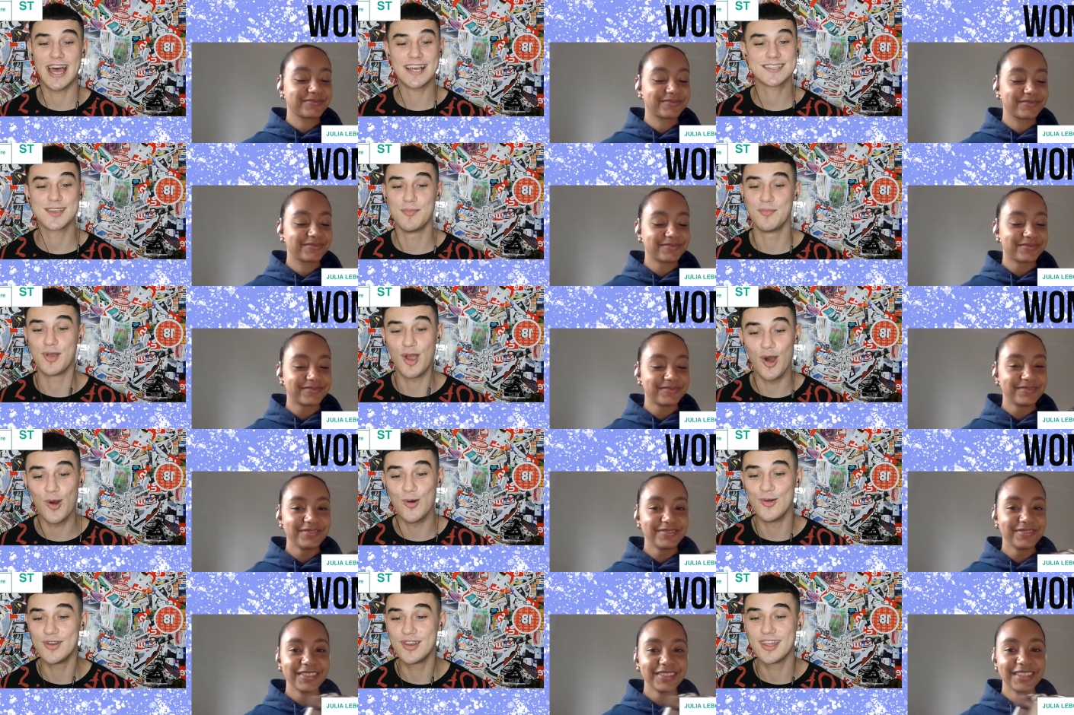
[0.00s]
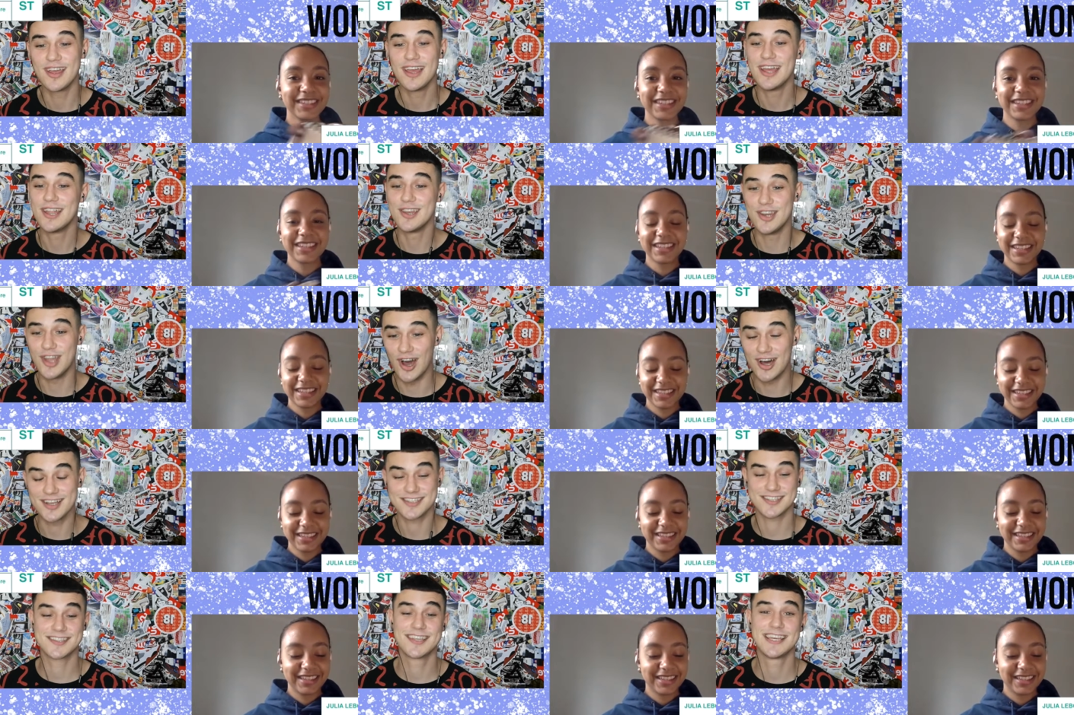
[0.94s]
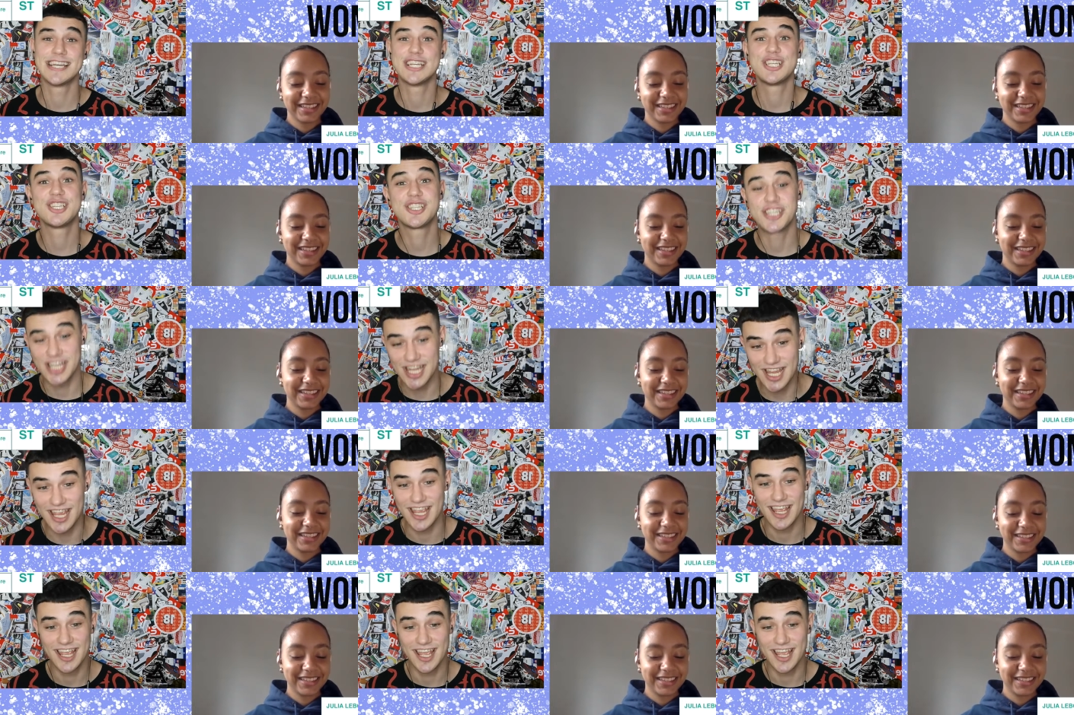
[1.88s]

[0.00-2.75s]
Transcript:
Speaker 1: that's some gold dust shit.